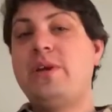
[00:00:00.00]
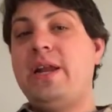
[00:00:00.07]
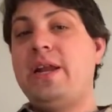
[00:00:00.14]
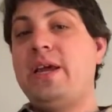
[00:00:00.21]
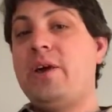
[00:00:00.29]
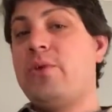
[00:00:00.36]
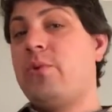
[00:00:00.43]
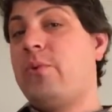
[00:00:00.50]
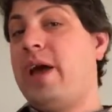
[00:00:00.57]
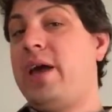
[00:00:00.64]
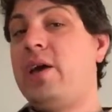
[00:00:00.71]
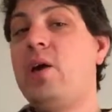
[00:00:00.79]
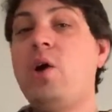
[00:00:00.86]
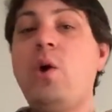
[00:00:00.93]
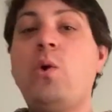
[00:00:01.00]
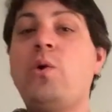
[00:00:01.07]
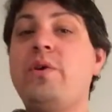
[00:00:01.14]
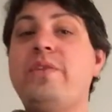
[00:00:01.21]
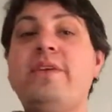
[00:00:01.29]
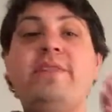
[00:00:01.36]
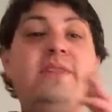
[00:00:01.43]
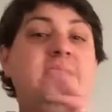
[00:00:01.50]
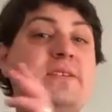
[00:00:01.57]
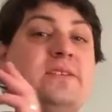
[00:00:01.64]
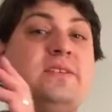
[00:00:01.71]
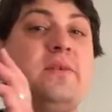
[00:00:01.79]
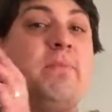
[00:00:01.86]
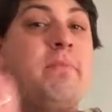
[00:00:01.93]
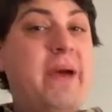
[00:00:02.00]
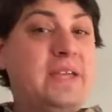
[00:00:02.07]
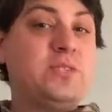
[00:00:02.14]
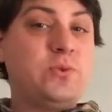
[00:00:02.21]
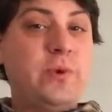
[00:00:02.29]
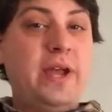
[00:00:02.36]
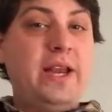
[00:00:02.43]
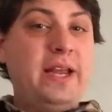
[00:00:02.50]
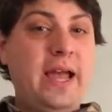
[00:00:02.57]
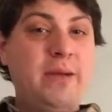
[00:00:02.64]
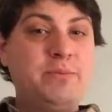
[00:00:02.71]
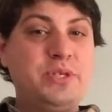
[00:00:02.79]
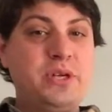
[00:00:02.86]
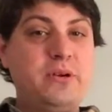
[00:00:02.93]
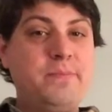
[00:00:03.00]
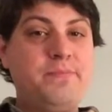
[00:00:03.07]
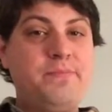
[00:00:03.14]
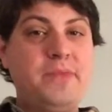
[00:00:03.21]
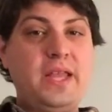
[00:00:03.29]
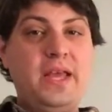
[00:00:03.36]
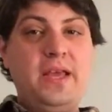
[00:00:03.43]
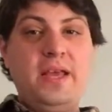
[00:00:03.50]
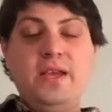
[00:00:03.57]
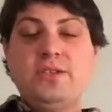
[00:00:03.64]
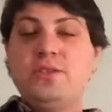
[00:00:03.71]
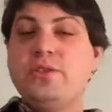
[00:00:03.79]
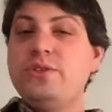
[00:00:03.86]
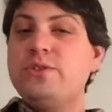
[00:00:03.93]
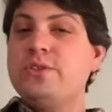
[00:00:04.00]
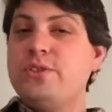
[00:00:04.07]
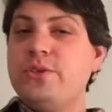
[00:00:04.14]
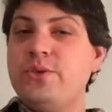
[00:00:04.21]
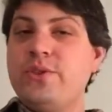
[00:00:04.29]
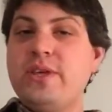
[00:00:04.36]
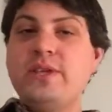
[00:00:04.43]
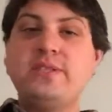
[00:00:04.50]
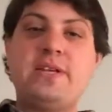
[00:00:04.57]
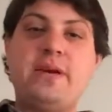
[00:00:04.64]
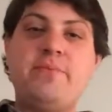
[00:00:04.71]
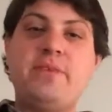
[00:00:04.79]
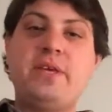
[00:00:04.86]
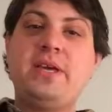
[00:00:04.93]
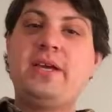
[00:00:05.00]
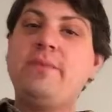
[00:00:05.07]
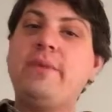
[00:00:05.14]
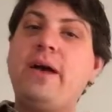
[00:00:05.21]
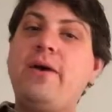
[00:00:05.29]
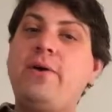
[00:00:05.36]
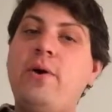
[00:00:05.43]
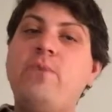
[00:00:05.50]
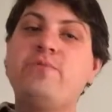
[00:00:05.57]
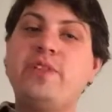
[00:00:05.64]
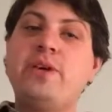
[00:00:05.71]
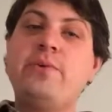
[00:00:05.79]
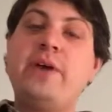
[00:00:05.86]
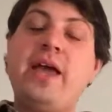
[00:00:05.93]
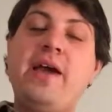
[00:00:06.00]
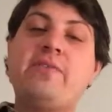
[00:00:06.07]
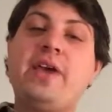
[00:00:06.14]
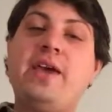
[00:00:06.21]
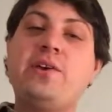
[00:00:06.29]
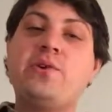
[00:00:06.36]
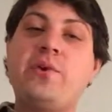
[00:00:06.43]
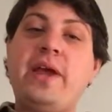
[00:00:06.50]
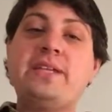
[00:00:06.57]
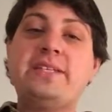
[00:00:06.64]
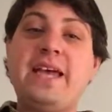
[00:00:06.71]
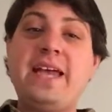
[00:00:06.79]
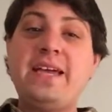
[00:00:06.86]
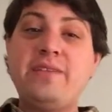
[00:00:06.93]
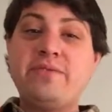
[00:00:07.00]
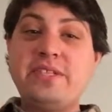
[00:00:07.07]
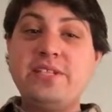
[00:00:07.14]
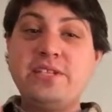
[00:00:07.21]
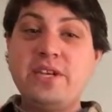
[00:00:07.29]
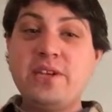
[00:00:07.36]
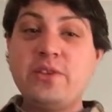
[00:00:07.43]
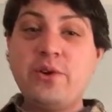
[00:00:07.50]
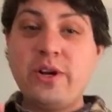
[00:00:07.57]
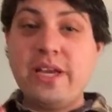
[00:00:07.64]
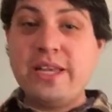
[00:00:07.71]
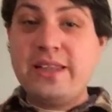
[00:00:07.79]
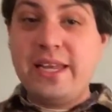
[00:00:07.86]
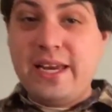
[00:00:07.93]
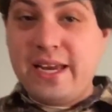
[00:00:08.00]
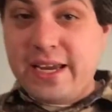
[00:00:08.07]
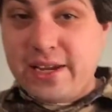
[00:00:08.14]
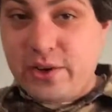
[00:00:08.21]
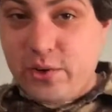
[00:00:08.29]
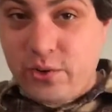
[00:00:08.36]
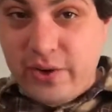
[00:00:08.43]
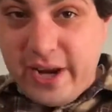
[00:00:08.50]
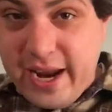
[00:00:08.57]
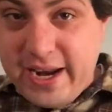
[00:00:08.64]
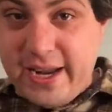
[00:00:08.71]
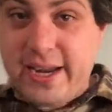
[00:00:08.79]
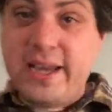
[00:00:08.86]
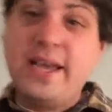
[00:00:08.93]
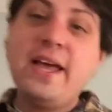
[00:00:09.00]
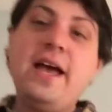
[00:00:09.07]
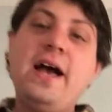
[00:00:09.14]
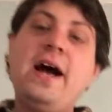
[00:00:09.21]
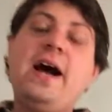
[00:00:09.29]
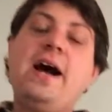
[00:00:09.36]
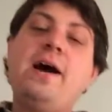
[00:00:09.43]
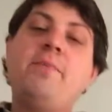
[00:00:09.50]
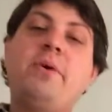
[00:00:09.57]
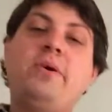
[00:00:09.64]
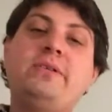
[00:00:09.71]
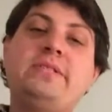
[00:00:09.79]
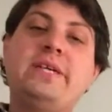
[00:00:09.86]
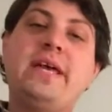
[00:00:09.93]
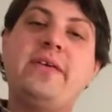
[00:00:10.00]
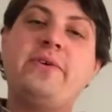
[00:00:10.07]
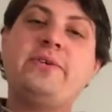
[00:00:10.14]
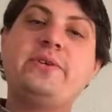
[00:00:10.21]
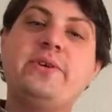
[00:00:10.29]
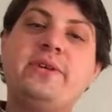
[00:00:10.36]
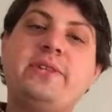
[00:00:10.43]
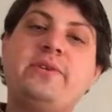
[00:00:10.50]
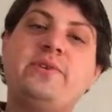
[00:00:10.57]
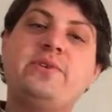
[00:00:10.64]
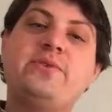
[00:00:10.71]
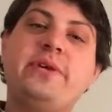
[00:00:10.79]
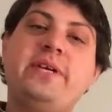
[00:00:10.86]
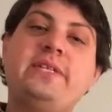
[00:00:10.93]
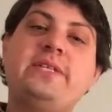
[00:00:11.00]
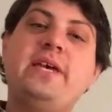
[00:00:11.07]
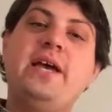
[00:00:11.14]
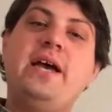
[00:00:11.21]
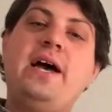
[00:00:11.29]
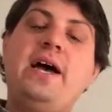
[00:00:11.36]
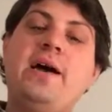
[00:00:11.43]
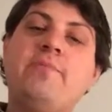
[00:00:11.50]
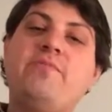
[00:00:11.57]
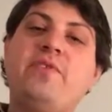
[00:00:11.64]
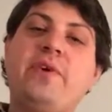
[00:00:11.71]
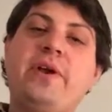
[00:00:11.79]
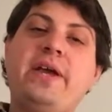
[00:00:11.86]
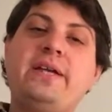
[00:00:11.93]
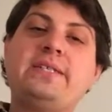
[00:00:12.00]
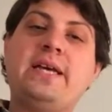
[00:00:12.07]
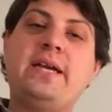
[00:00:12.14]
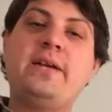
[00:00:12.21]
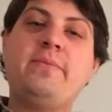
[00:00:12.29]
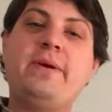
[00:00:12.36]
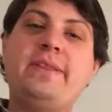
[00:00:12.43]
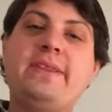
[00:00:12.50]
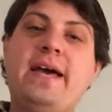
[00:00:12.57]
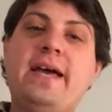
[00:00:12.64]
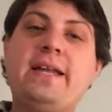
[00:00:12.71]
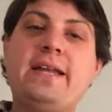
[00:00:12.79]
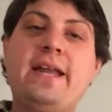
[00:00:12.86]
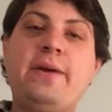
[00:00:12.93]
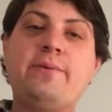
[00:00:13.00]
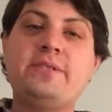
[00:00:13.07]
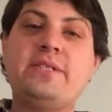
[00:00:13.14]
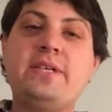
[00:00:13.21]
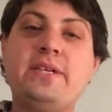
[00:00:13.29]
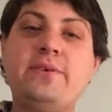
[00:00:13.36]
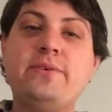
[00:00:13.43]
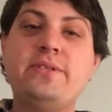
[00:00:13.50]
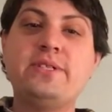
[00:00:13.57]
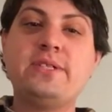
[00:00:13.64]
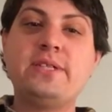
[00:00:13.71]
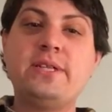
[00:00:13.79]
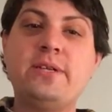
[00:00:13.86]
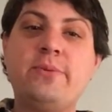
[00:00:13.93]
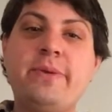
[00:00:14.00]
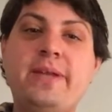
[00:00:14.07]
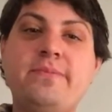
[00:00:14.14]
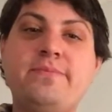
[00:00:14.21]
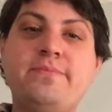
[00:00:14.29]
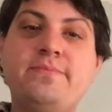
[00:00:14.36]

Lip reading: in any other way, or that this is the best way to capture? Those are the two things that I'm thinking about. Hopefully we have a great day of teaching, learning, leading, and creating all together during the retreat. I'm very excited about that, and I will see you in just a little bit.